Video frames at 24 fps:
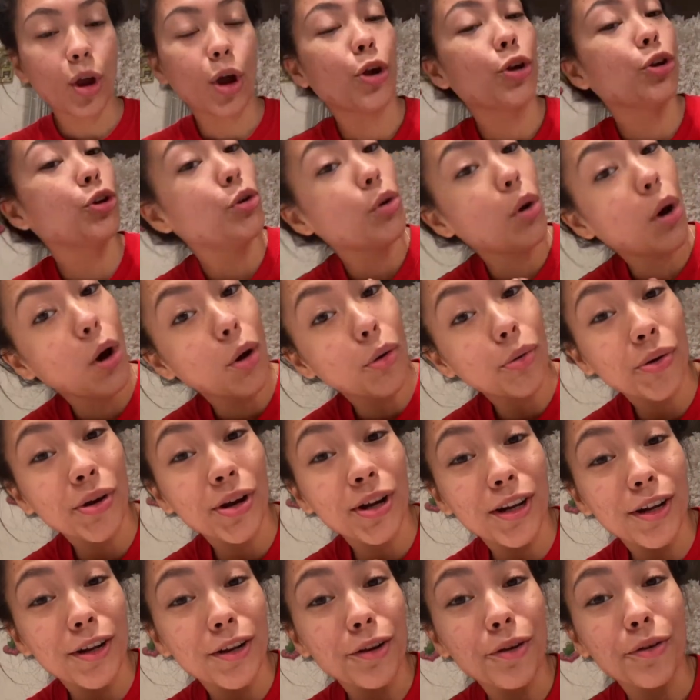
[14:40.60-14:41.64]
You
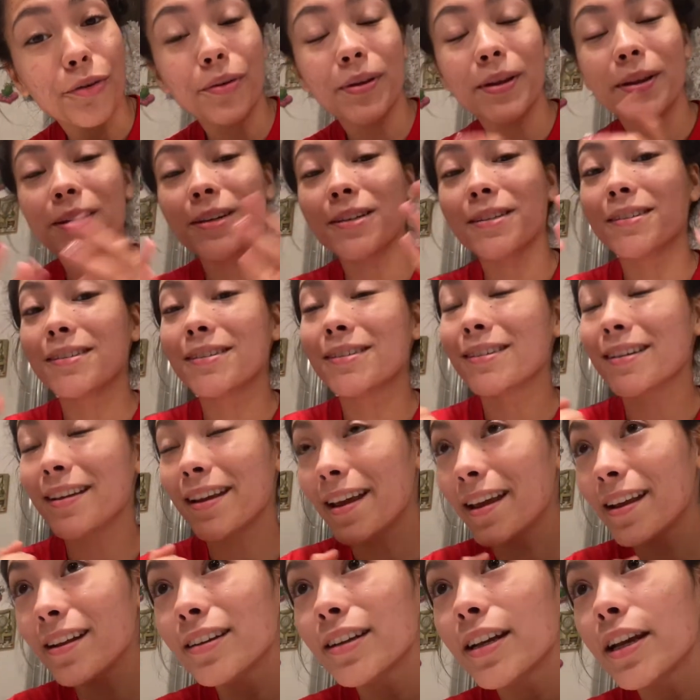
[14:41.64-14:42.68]
already know it is
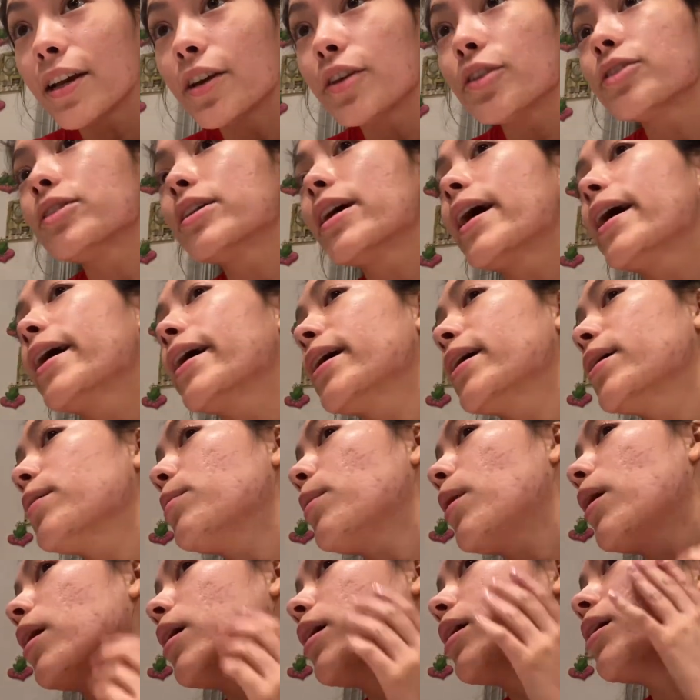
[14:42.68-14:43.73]
skincare time,
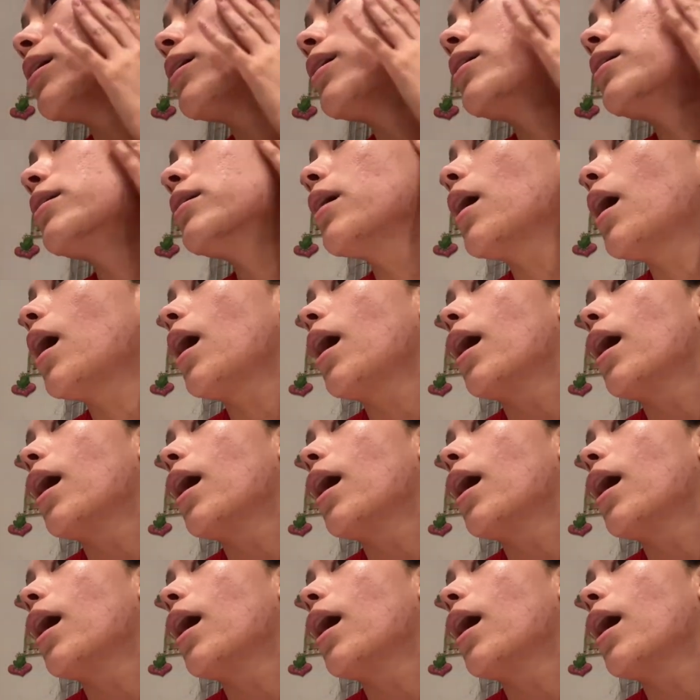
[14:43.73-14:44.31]
and